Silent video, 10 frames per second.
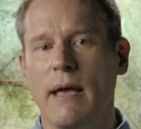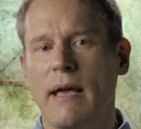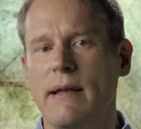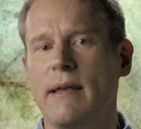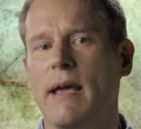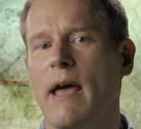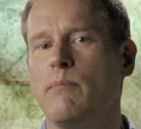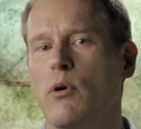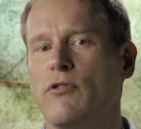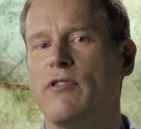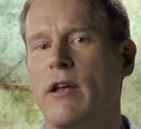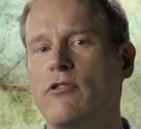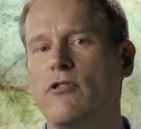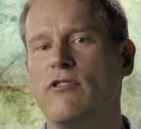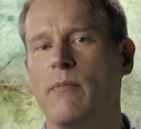hinting at both
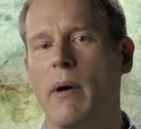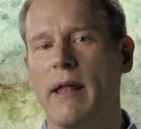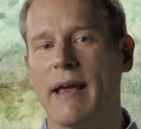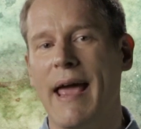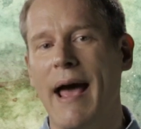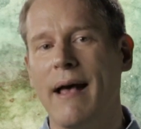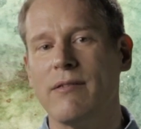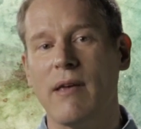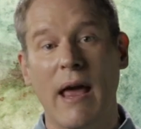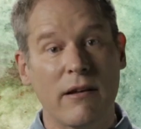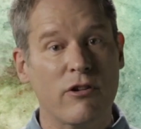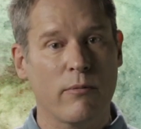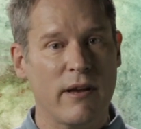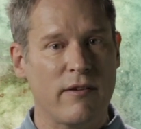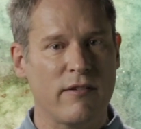Sancho's symbolic ass and
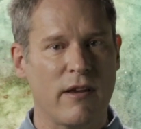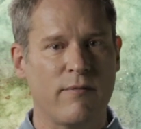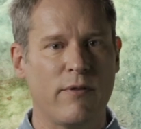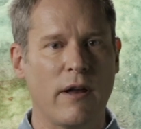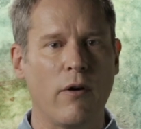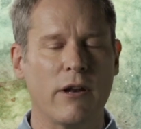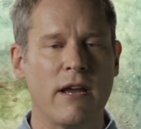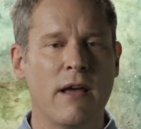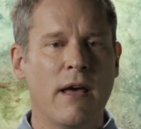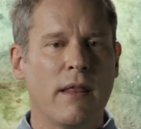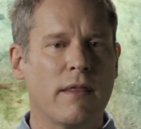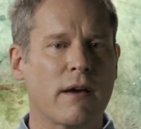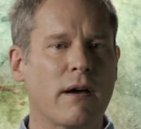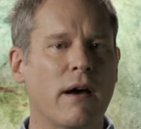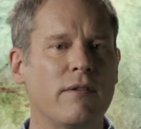Teresa's infidelity, the
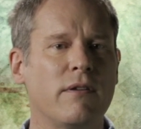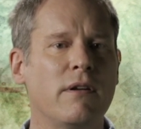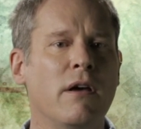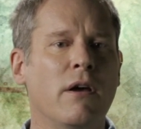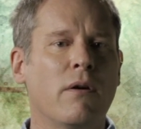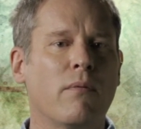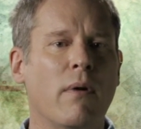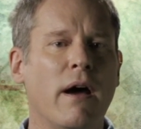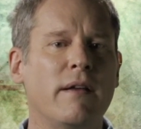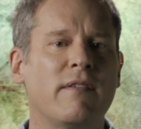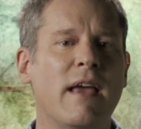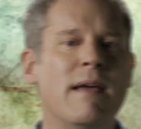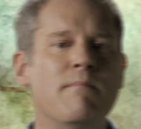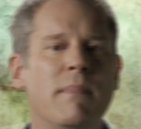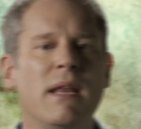cousin rides
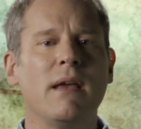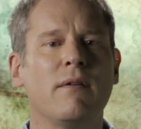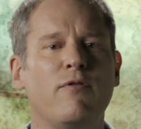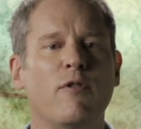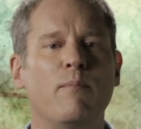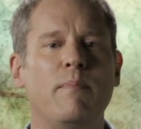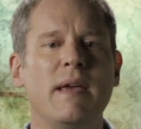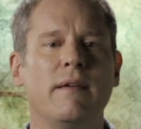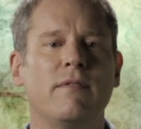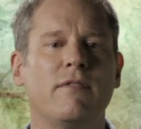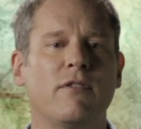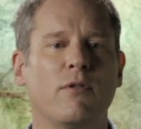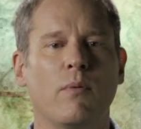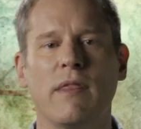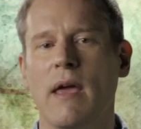a meaningful beast
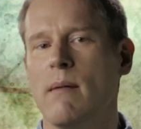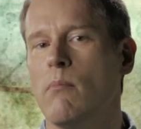with a